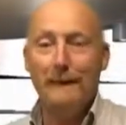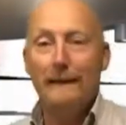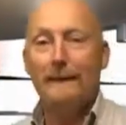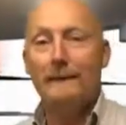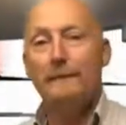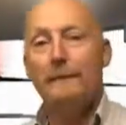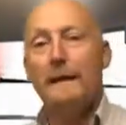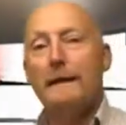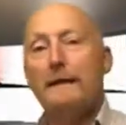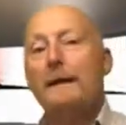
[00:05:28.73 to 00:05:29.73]
And don't
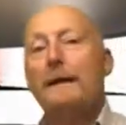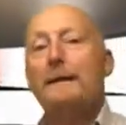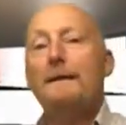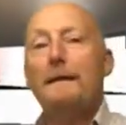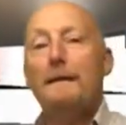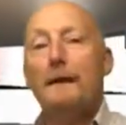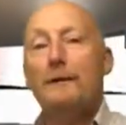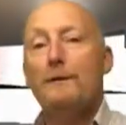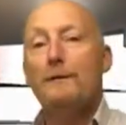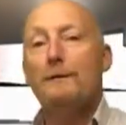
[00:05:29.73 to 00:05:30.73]
forget, the
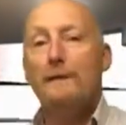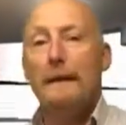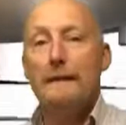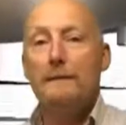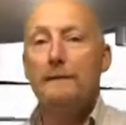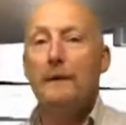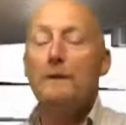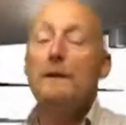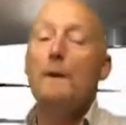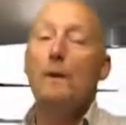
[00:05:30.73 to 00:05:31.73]
induction phase of
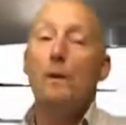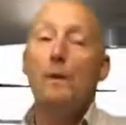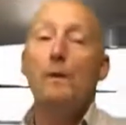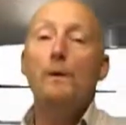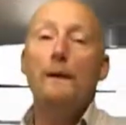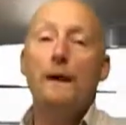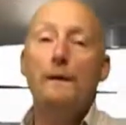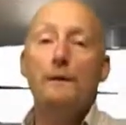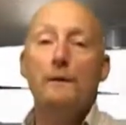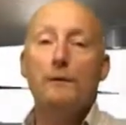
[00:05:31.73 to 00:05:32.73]
virtually all
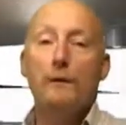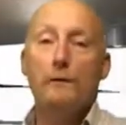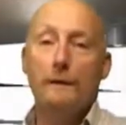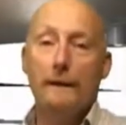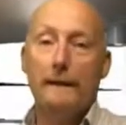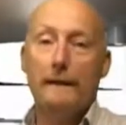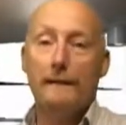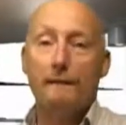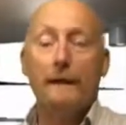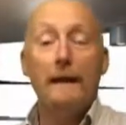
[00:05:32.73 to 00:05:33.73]
carb-controlled diets
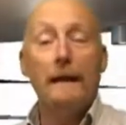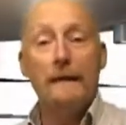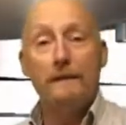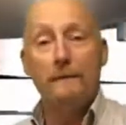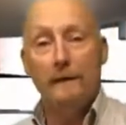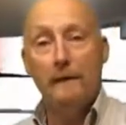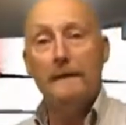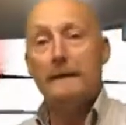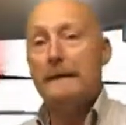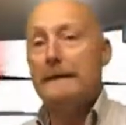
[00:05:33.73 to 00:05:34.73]
is a very
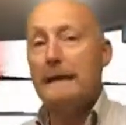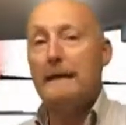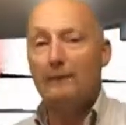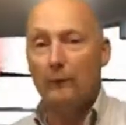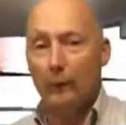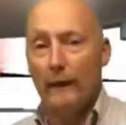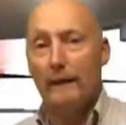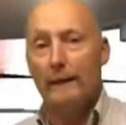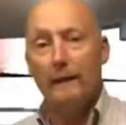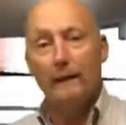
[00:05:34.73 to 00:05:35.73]
successful way
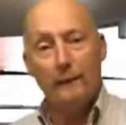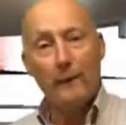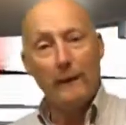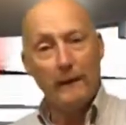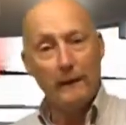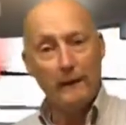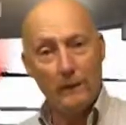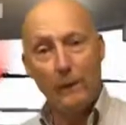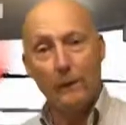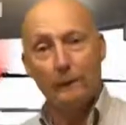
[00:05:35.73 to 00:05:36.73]
of breaking a
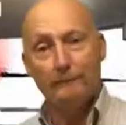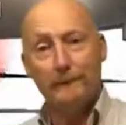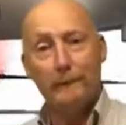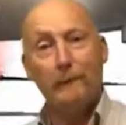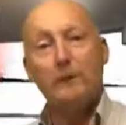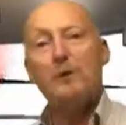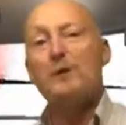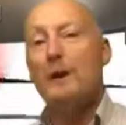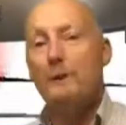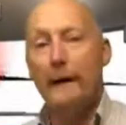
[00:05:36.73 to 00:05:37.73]
stall. So if you
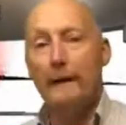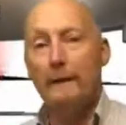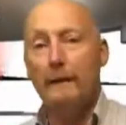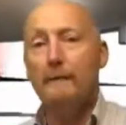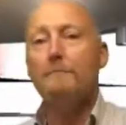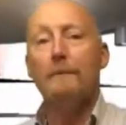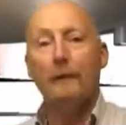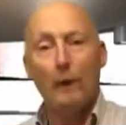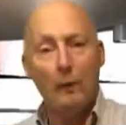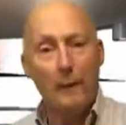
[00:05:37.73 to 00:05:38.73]
slow down a bit,
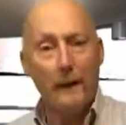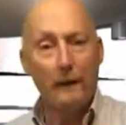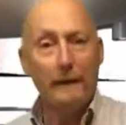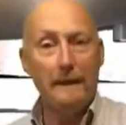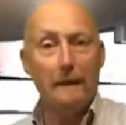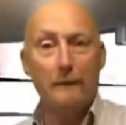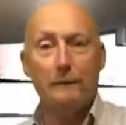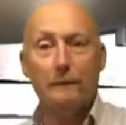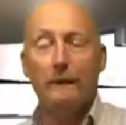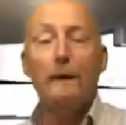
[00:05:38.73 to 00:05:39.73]
go back on
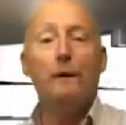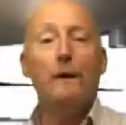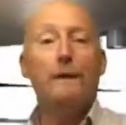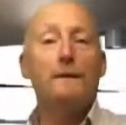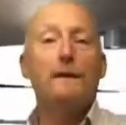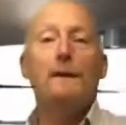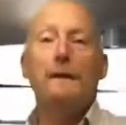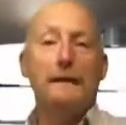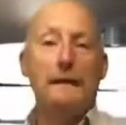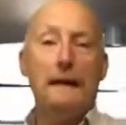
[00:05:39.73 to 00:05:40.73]
induction. It works
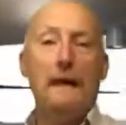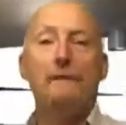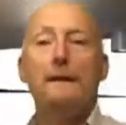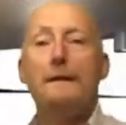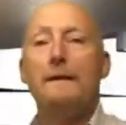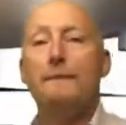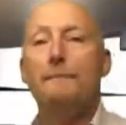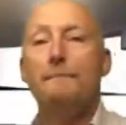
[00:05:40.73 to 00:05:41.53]
nearly every time.